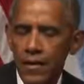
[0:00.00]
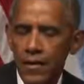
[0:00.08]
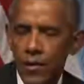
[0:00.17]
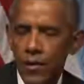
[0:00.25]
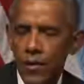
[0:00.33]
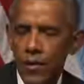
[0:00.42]

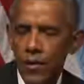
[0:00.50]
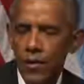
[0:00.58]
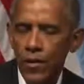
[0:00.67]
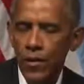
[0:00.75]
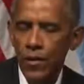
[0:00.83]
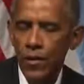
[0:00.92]
so
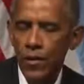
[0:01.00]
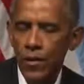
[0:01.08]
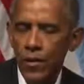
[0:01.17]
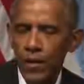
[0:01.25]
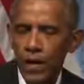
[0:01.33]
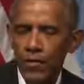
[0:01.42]

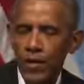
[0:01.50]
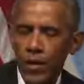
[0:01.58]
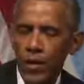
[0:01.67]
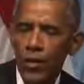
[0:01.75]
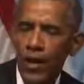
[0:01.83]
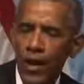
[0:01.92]
even
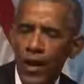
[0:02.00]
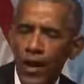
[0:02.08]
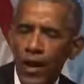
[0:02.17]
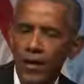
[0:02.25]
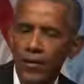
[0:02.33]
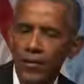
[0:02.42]
though
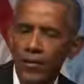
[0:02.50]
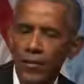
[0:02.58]
I,